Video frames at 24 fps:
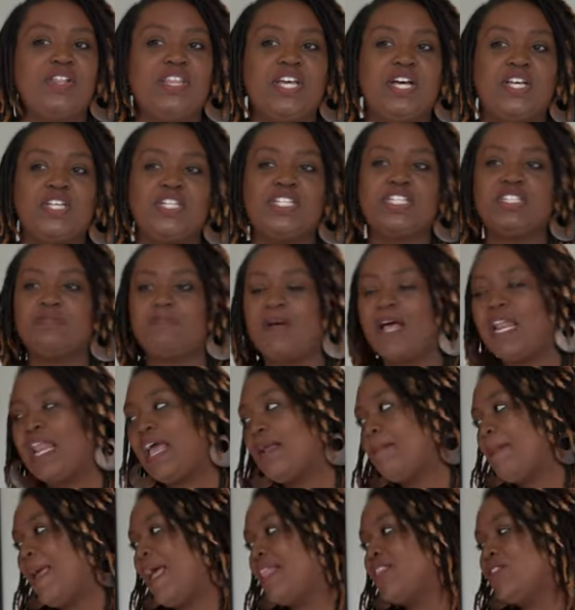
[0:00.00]
in those
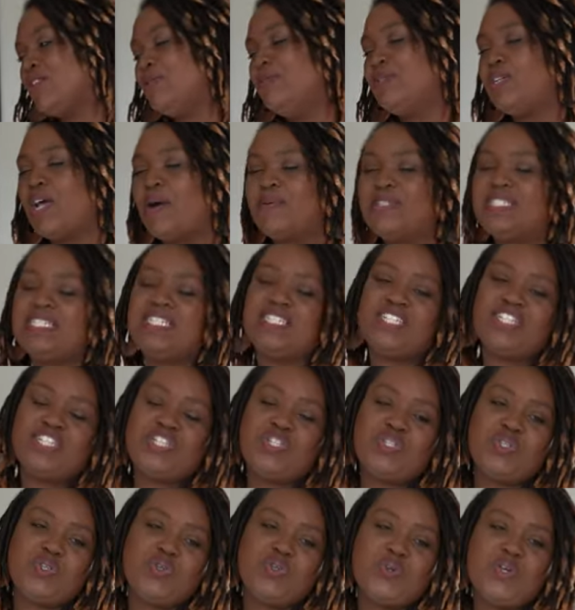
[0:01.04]
spa-like bathrooms, you always see the
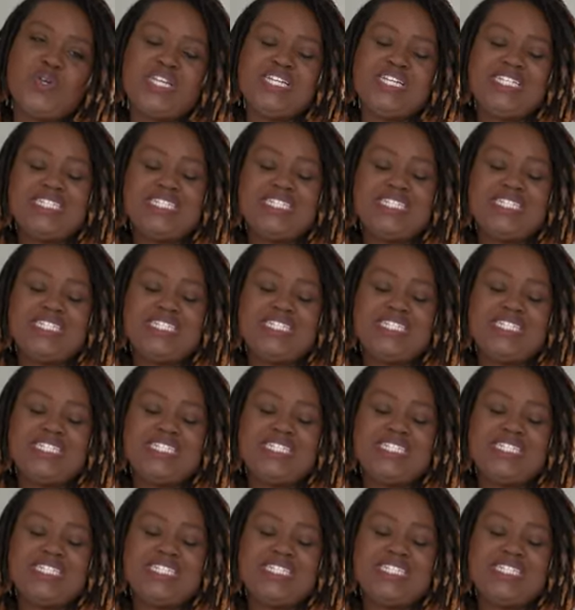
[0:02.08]
stool,